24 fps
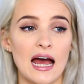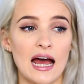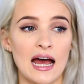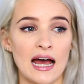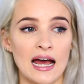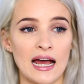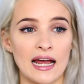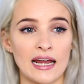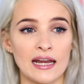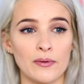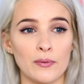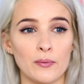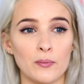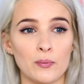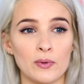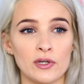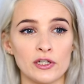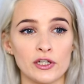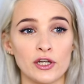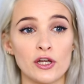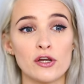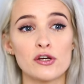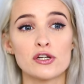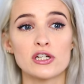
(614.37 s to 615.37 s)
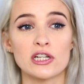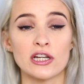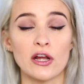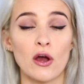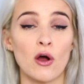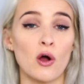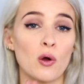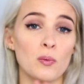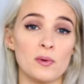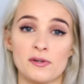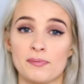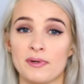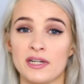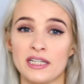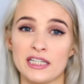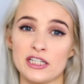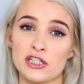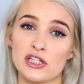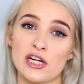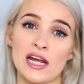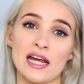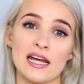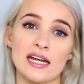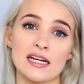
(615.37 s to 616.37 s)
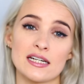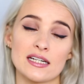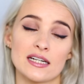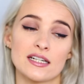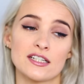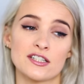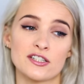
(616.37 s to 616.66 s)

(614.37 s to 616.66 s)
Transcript: I will usually always be in the shade,